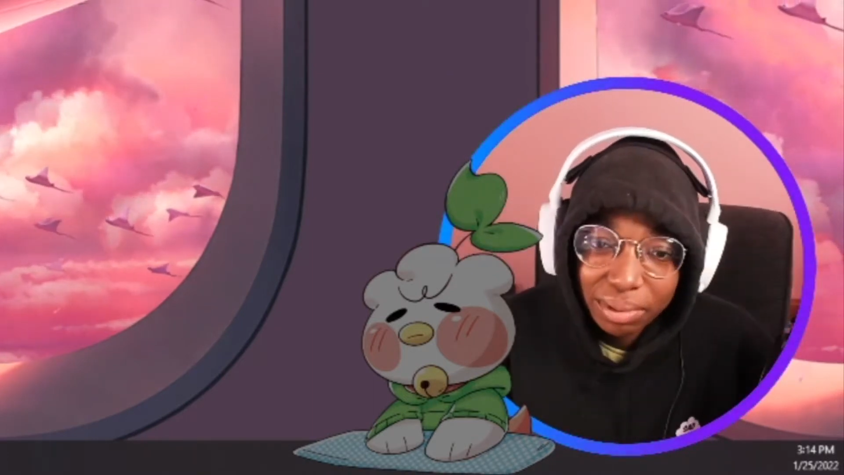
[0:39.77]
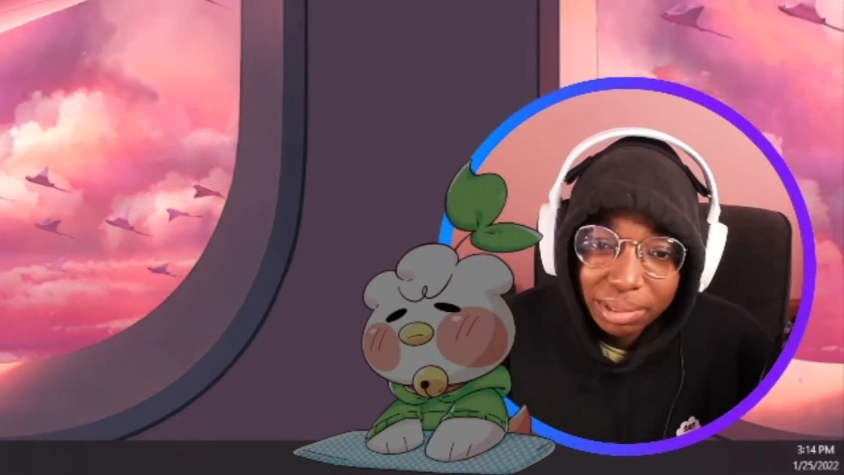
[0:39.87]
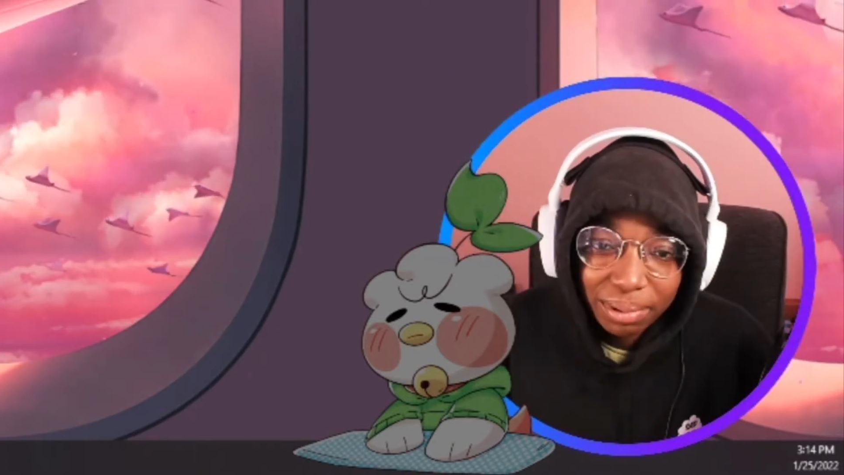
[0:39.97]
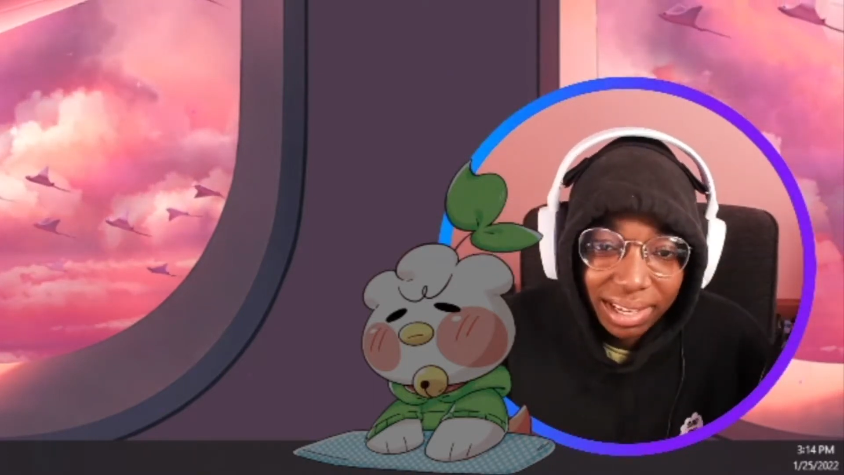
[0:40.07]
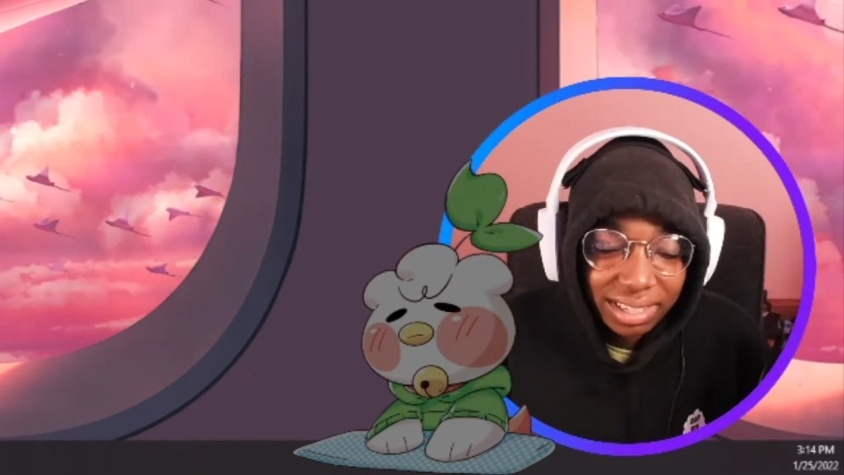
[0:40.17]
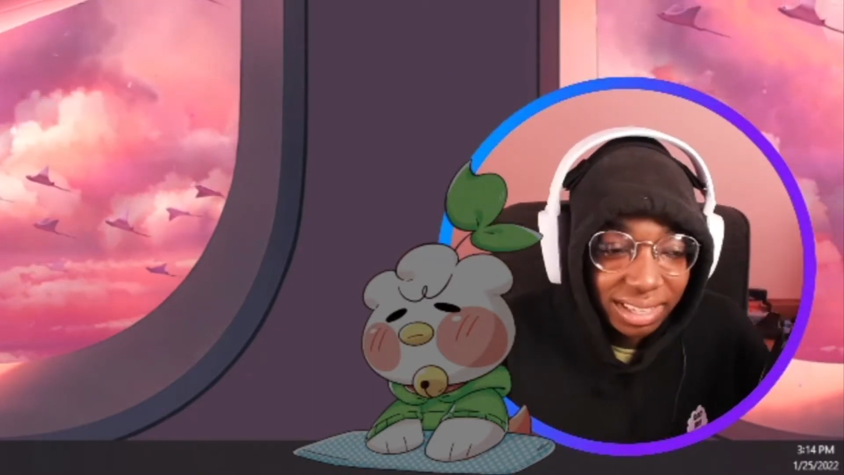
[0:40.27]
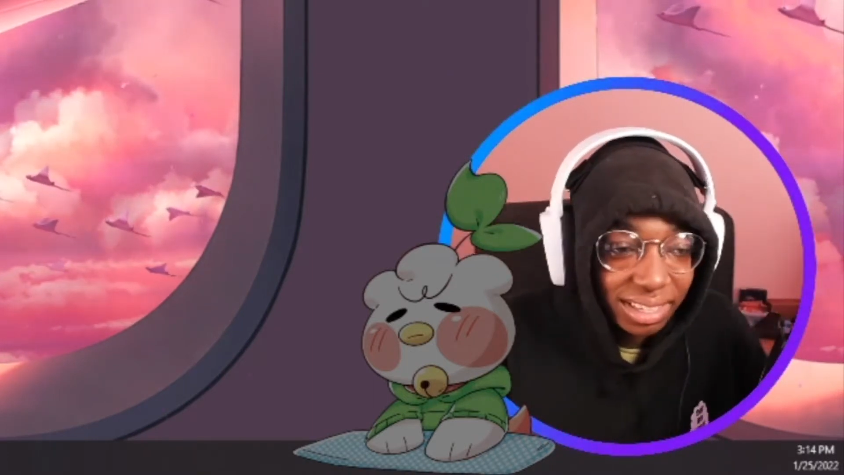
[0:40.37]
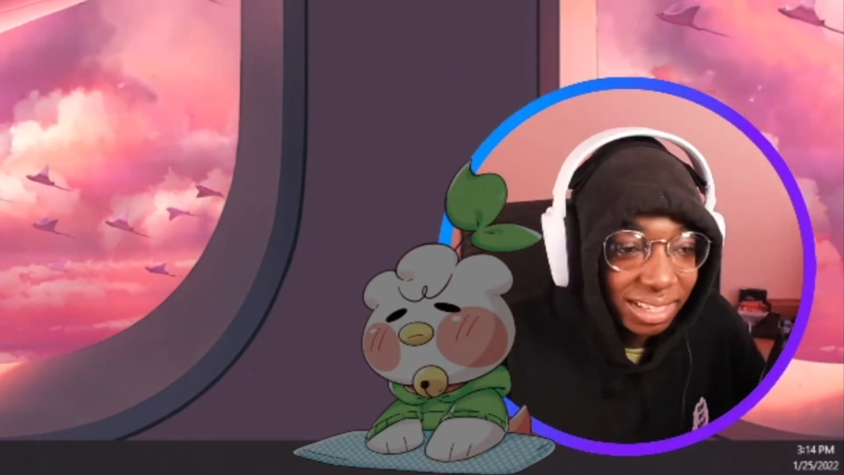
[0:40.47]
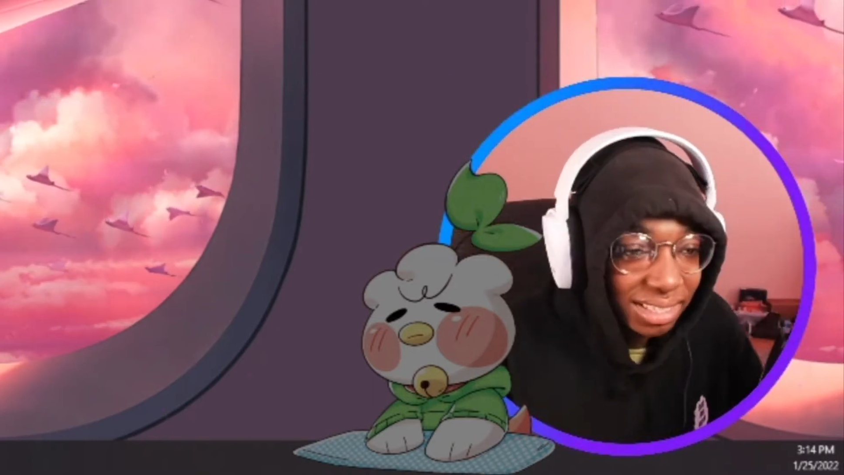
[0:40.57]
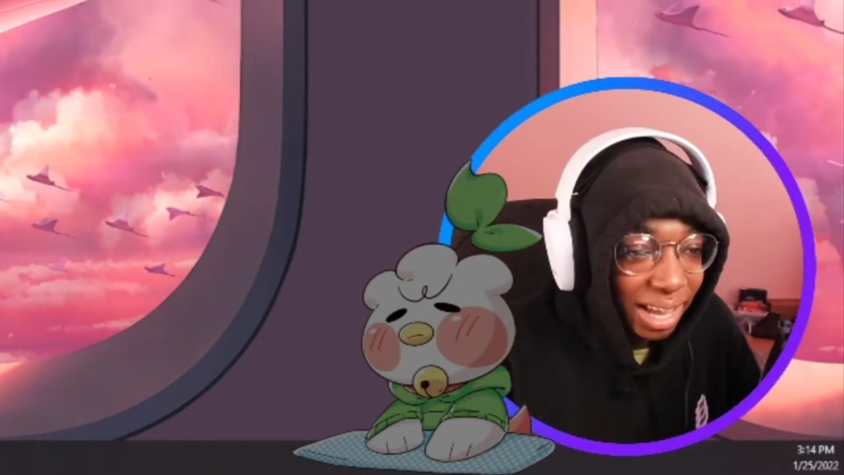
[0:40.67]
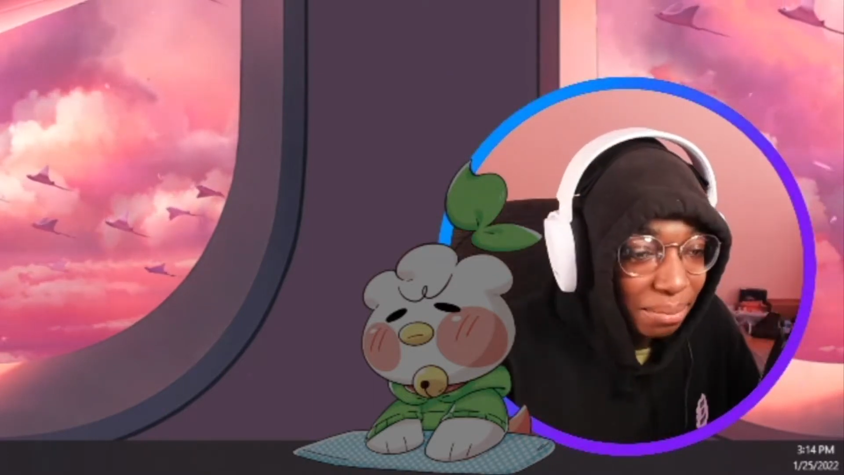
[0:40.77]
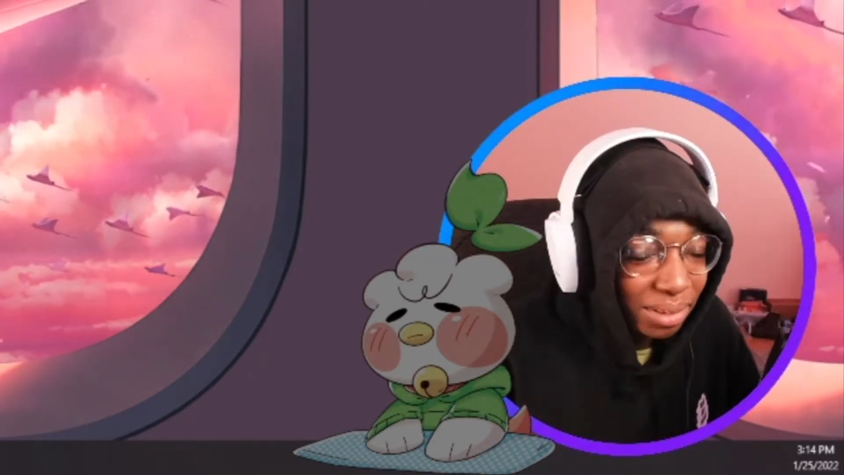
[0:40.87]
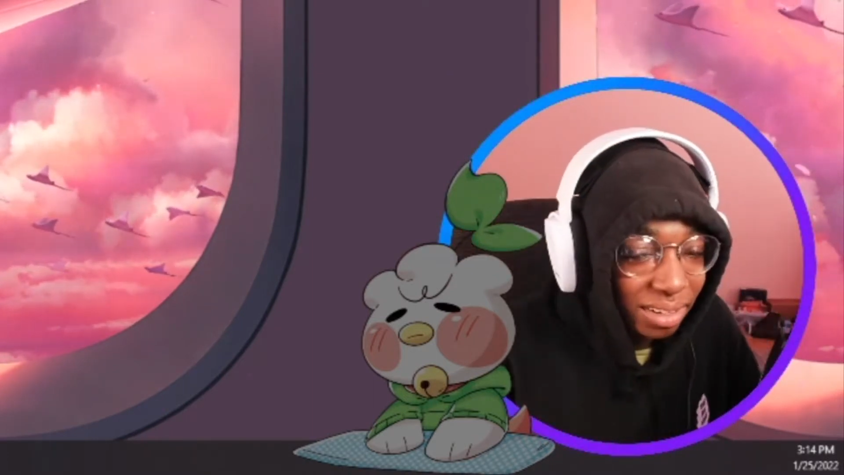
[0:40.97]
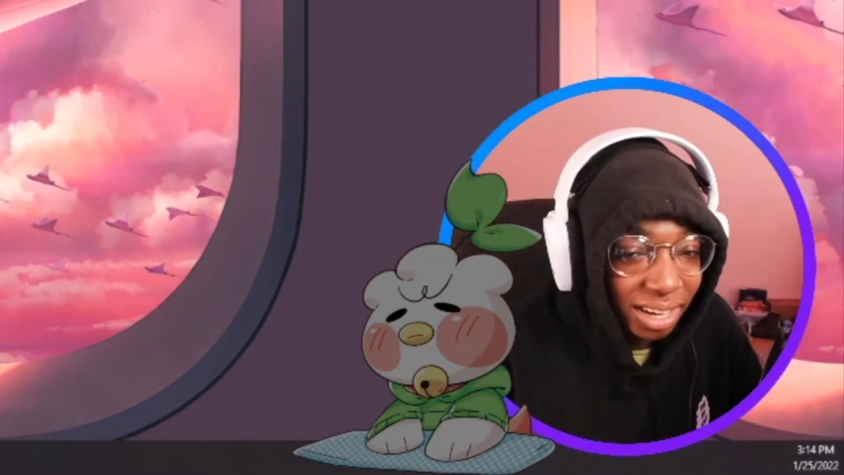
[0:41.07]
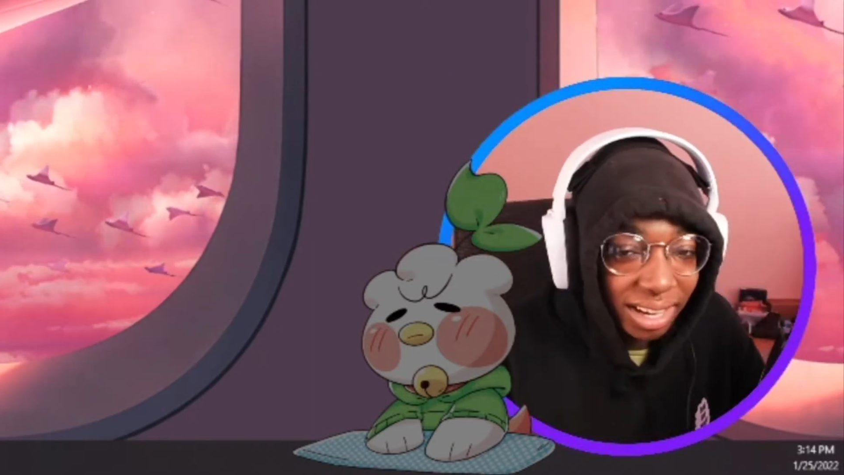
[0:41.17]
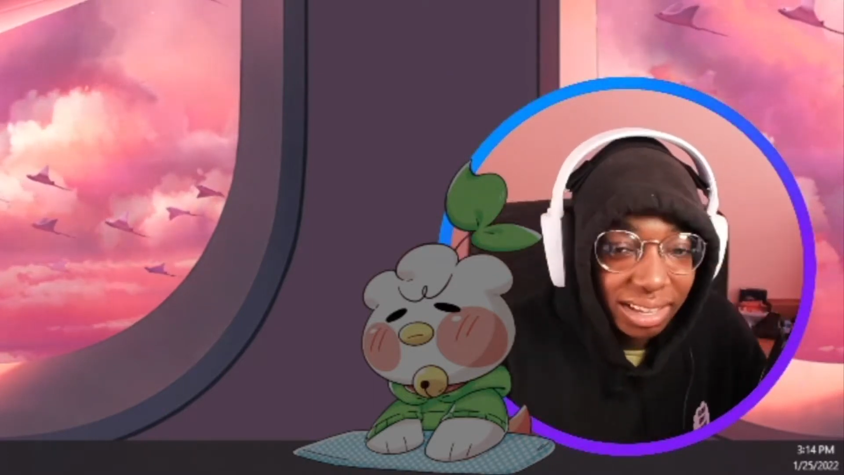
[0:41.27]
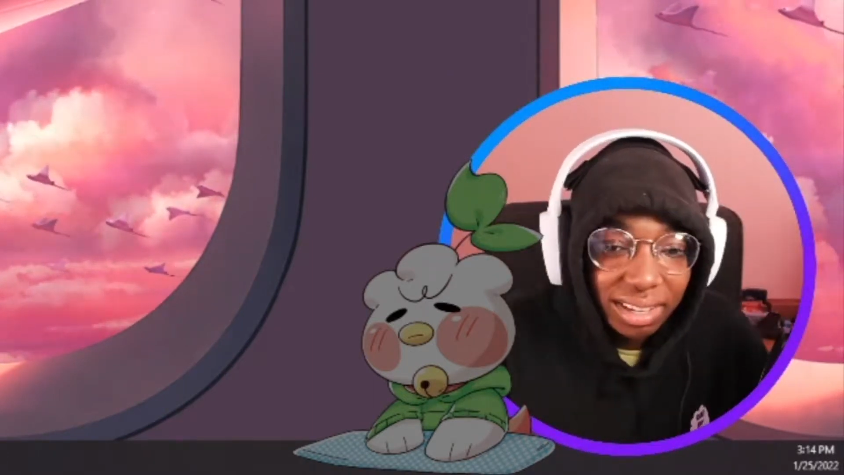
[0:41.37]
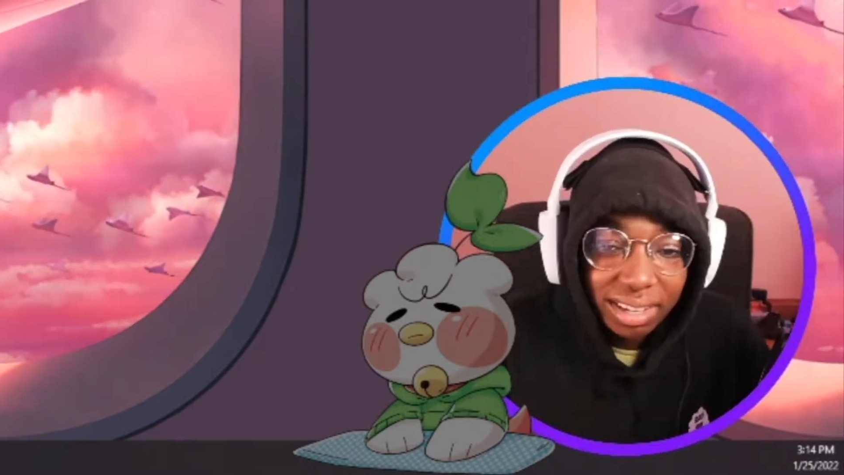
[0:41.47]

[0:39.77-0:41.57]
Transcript: which you probably did because it happened a lot.